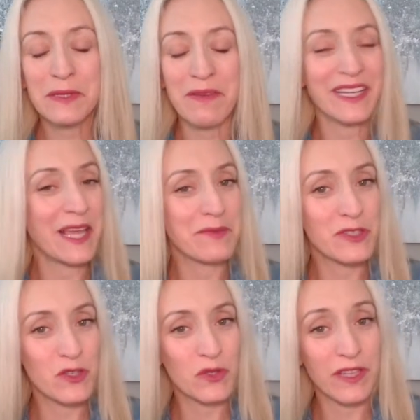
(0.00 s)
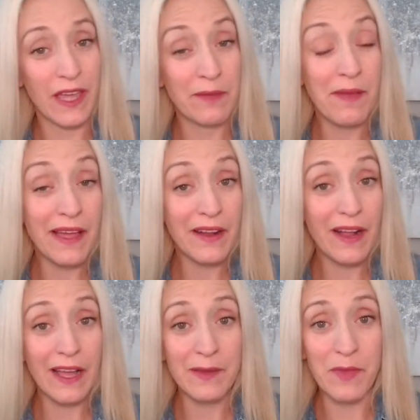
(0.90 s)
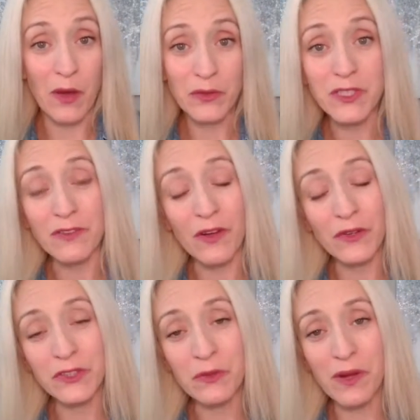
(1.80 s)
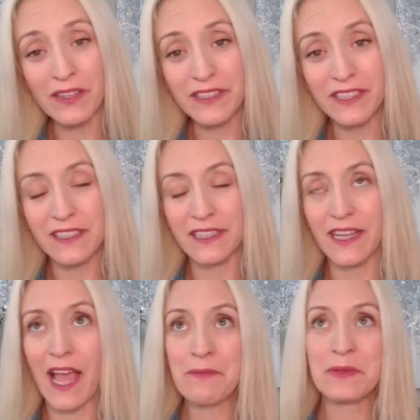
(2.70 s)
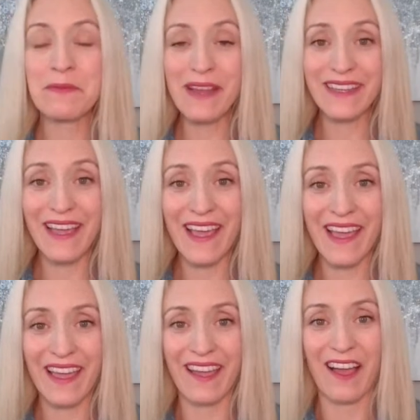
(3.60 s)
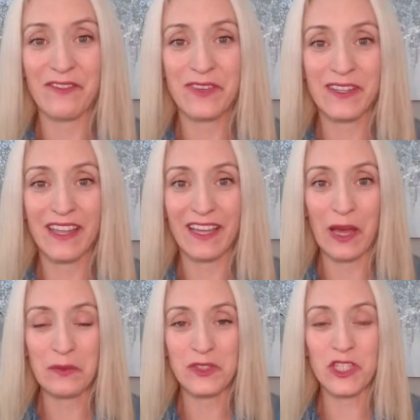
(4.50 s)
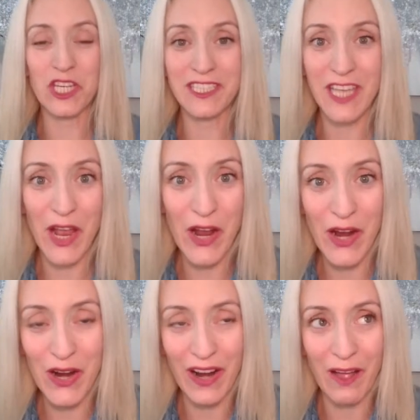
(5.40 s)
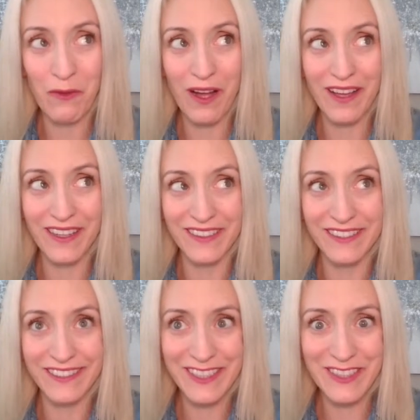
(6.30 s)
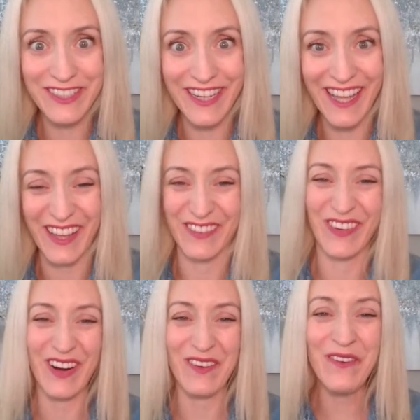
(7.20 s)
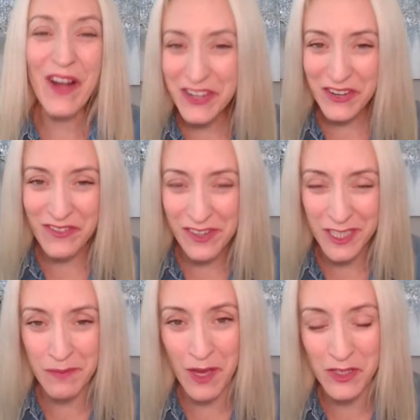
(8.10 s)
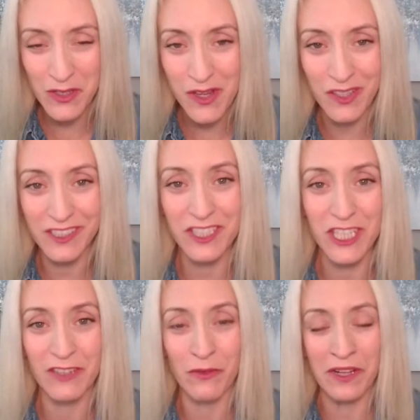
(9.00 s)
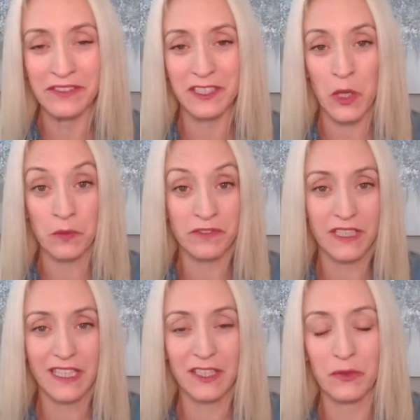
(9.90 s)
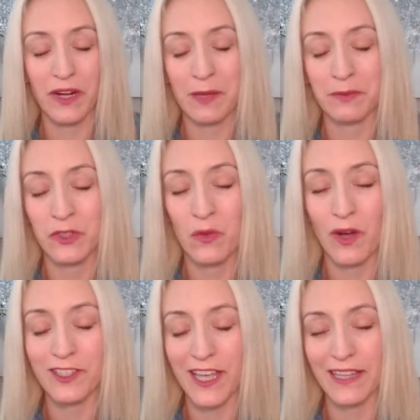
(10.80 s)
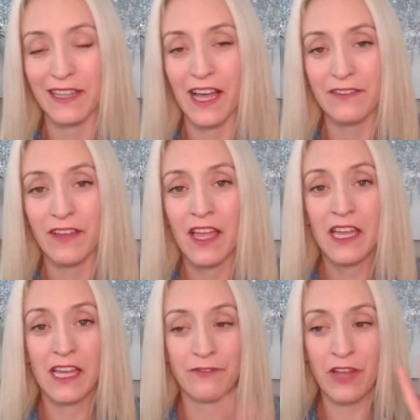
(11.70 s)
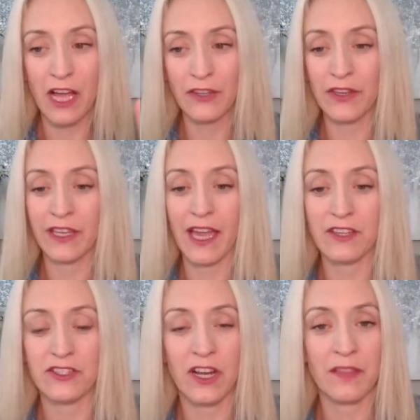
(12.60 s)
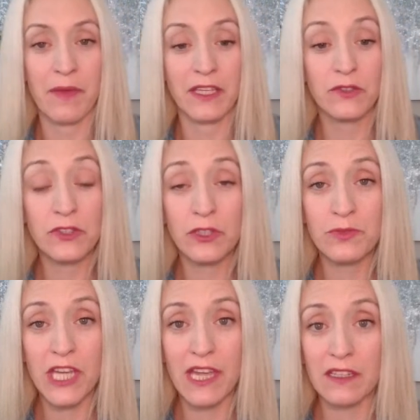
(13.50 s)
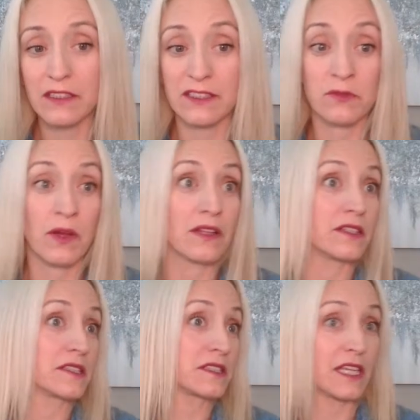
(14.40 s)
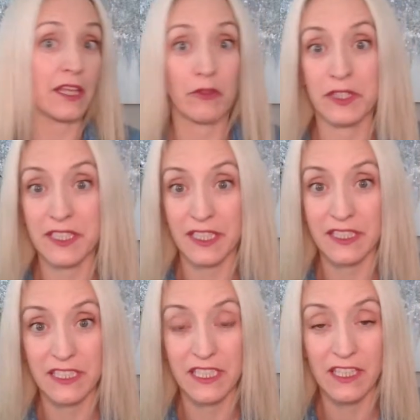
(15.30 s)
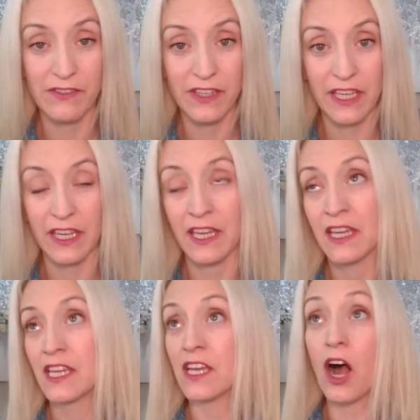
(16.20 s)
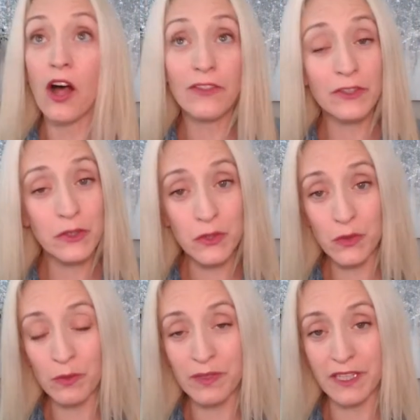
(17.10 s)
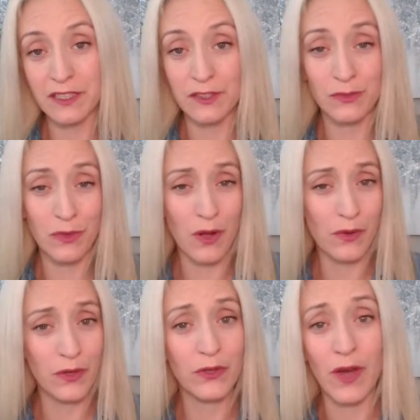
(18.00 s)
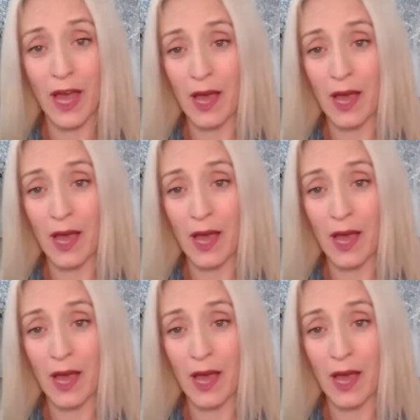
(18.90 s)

everyone. My name is Julianne Meyer. I am the host of Own Your Wellness, and happy Monday. I feel like I was just here. I was yesterday for a wonderful special called Achieve Wellness. Hopefully you were able to watch that live. If not, you can catch it on my YouTube channel as well as E360 TV, all the usual places, Roku,